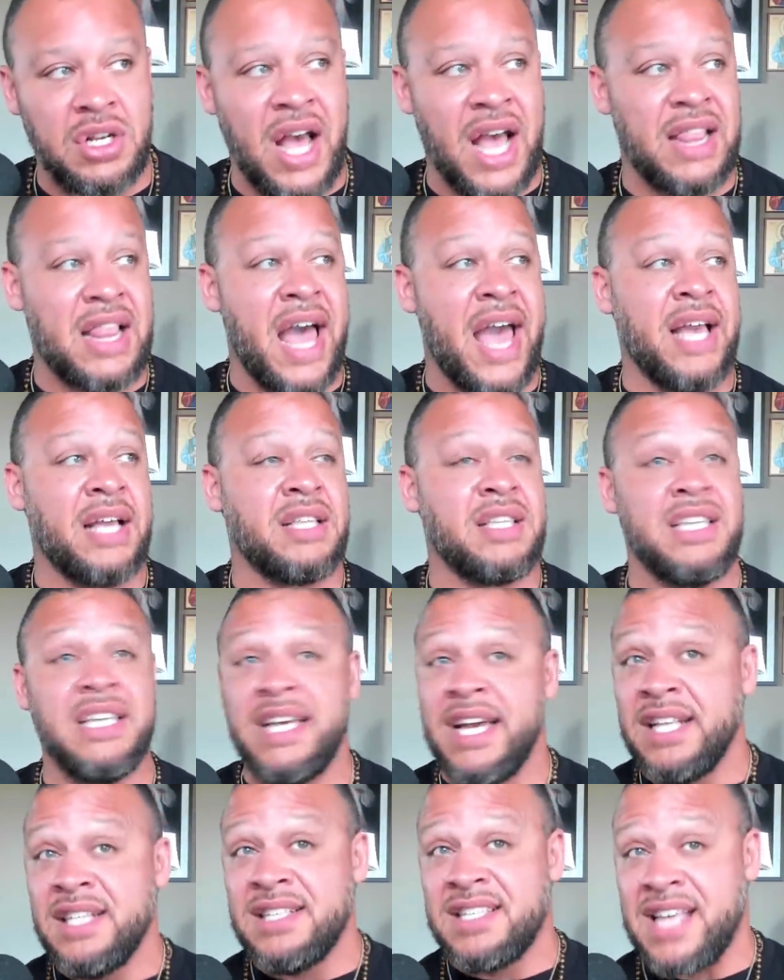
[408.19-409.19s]
I like
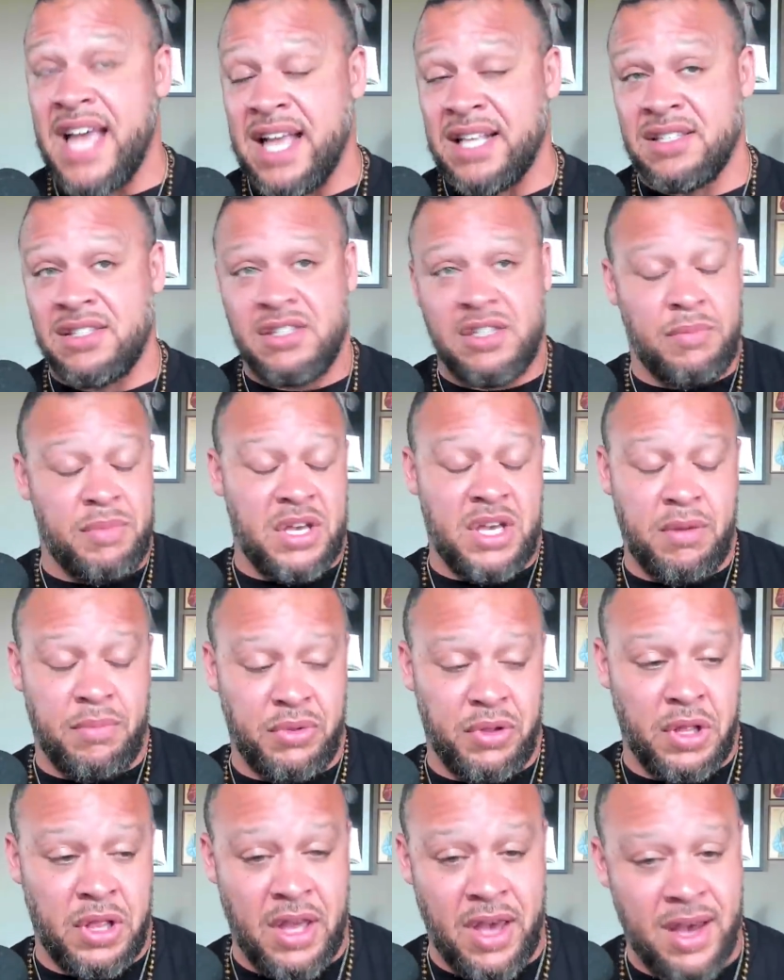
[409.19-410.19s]
the incense, to be
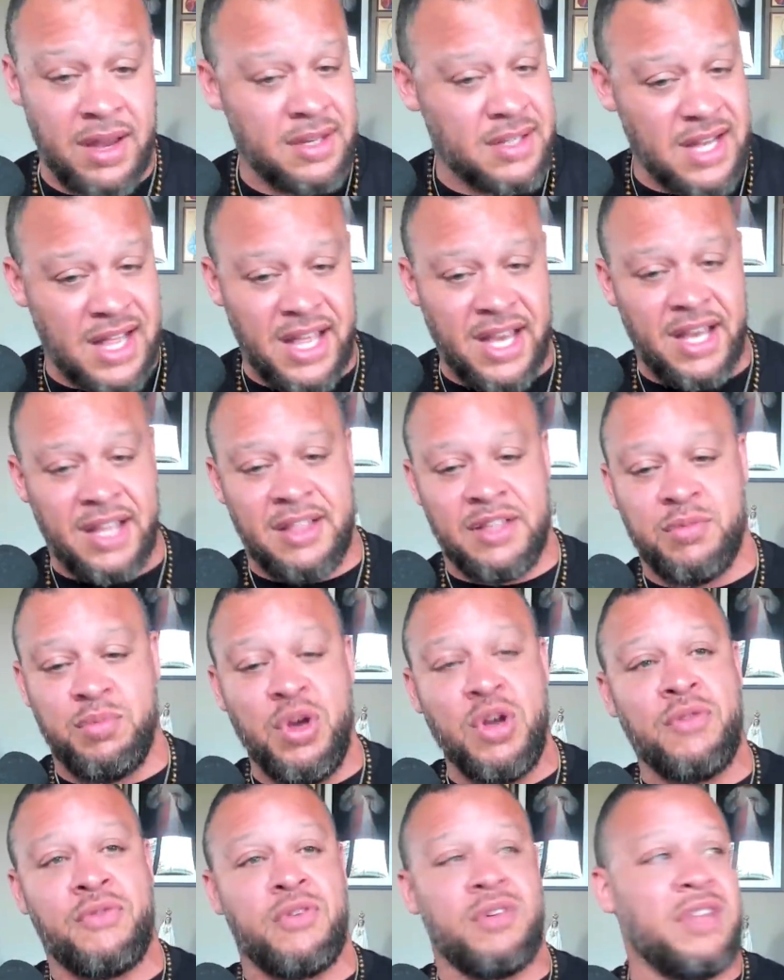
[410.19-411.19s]
completely honest. I like, it's
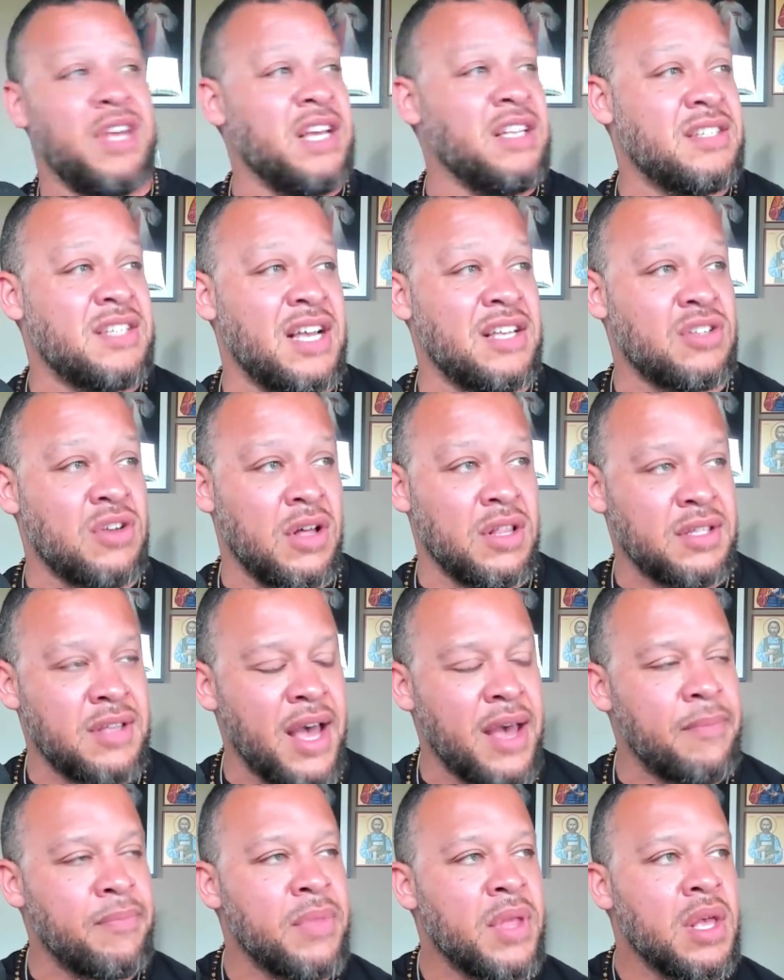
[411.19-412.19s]
beautiful, the incense all the
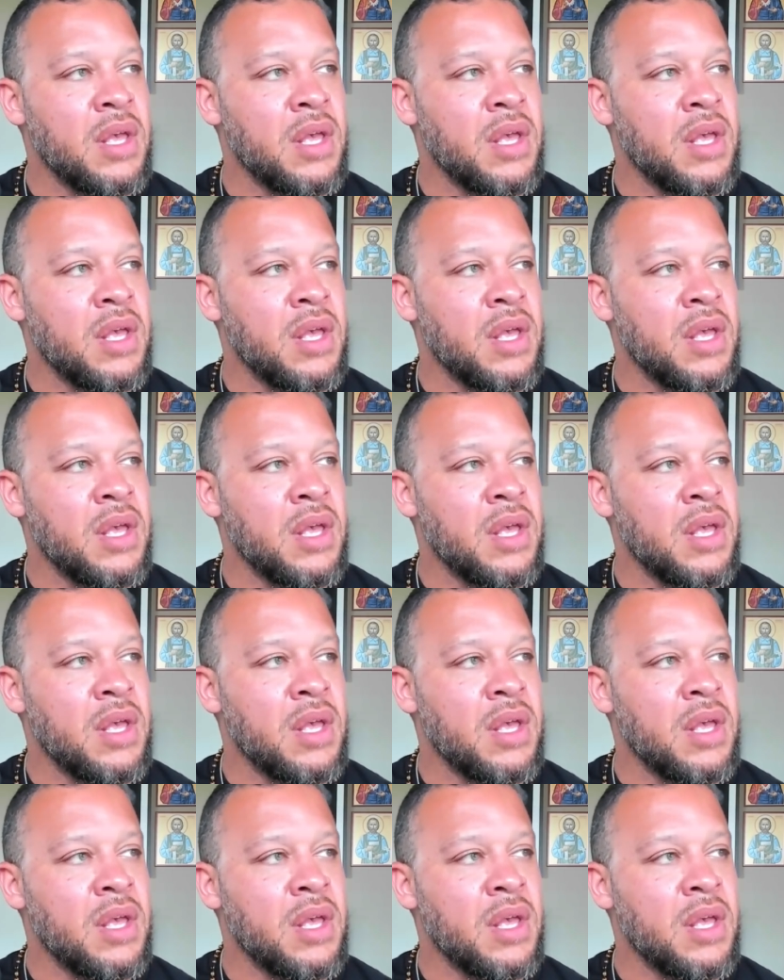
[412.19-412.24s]
time.